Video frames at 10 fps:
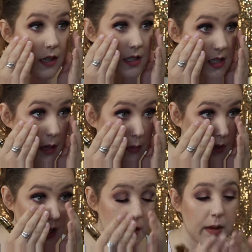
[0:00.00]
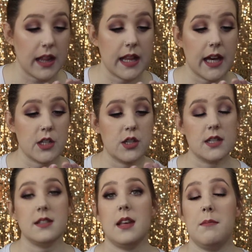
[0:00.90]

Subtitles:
It separated my lashes.